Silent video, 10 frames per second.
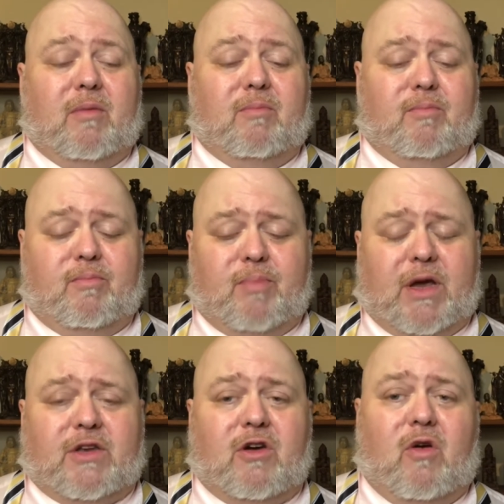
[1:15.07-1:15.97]

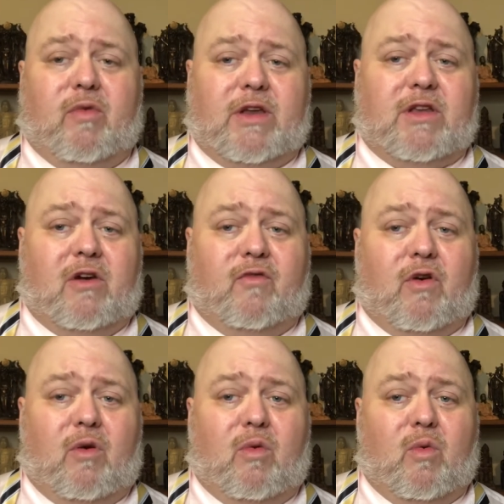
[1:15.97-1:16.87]
Big&Tall retail for
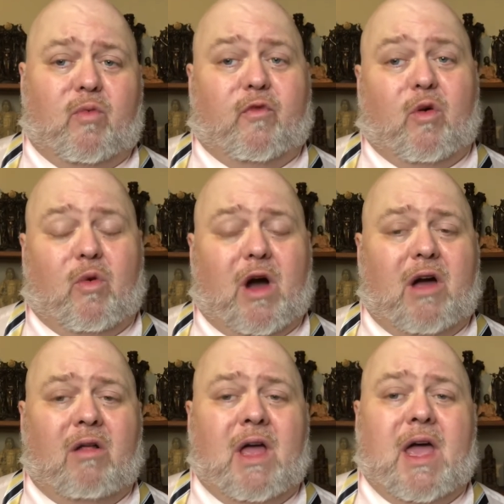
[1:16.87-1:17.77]
a
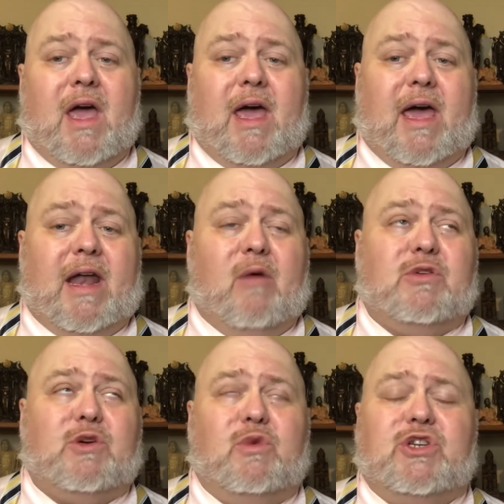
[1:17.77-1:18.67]
while, and I was
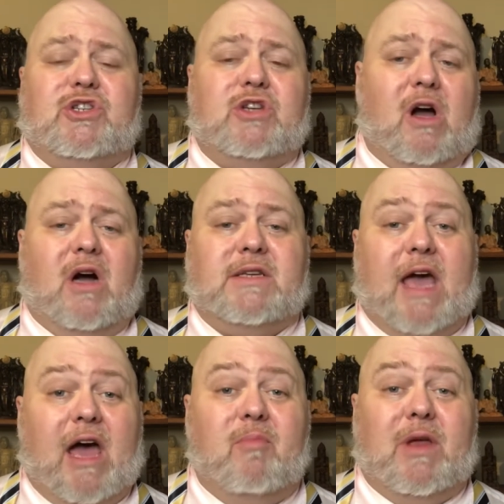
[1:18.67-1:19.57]
always shocked how
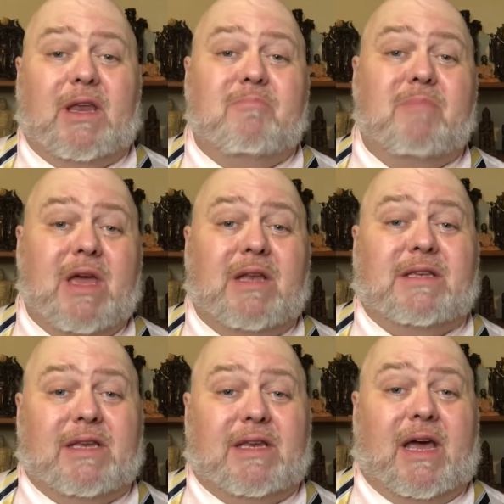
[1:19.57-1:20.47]
many men
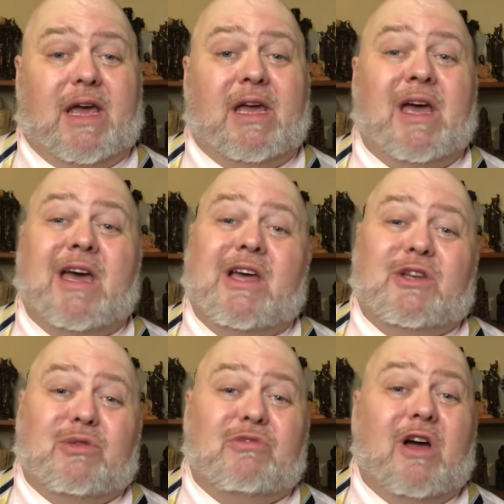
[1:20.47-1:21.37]
today do
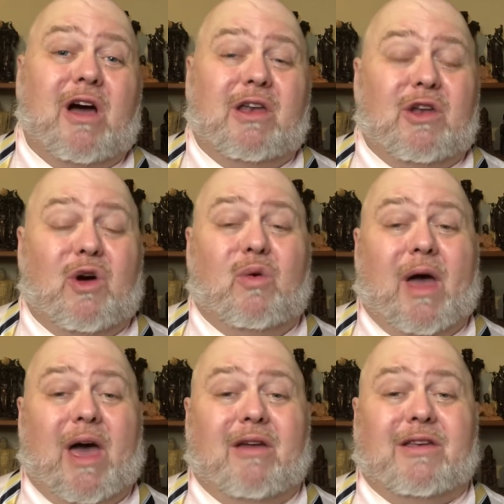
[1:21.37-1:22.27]
not know
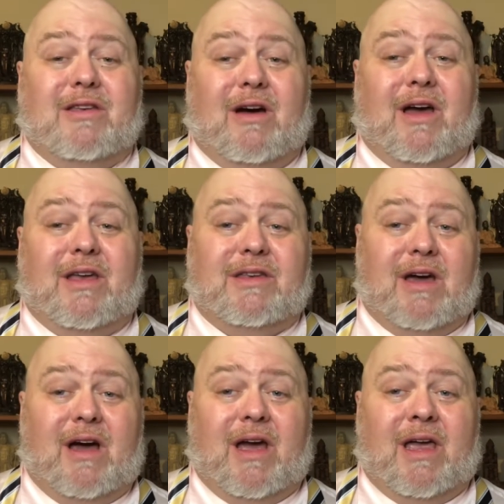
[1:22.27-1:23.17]
how to tie a
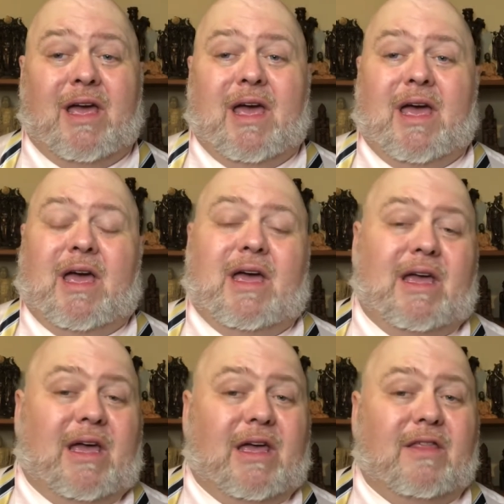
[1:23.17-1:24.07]
tie.
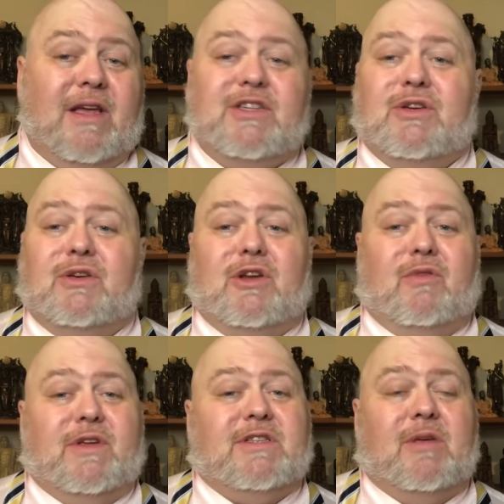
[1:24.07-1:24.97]
This
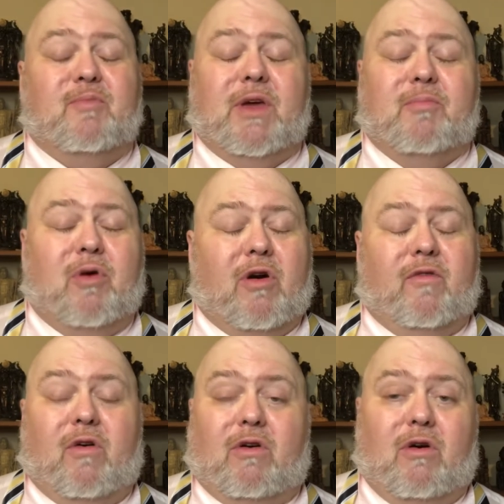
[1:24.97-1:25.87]
is a big part of our
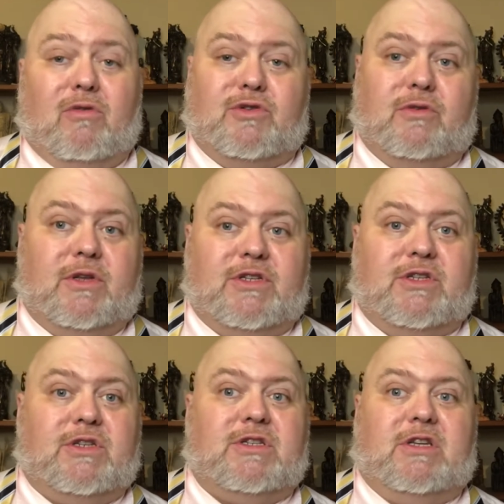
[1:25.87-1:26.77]
culture that's
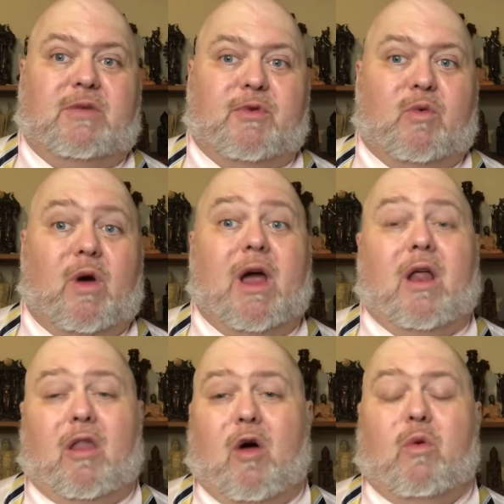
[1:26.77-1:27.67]
just slipping away,
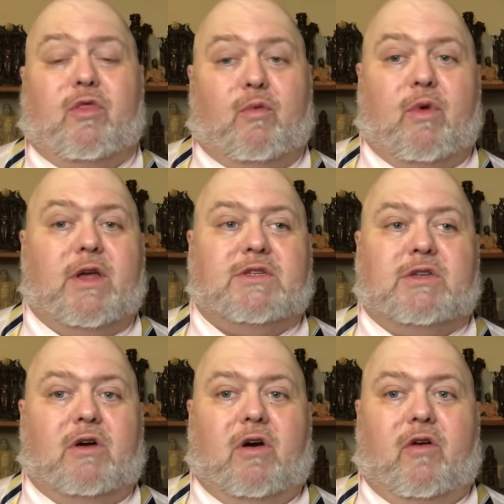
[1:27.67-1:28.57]
along with the rest
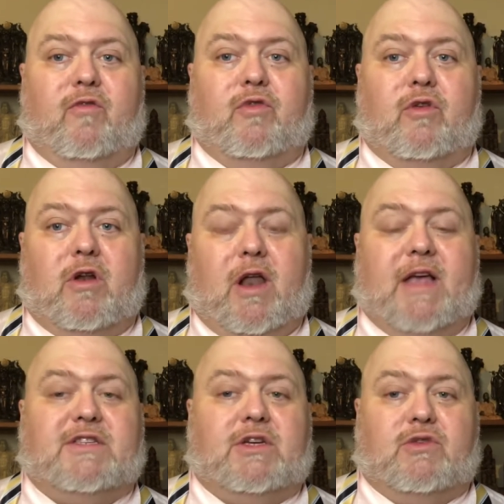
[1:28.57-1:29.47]
of
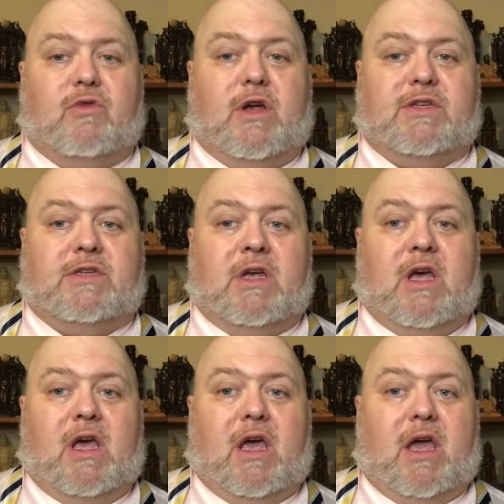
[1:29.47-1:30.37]
classic dress
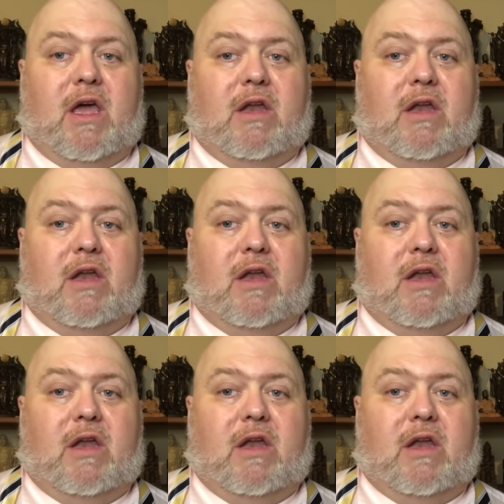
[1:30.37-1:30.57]
and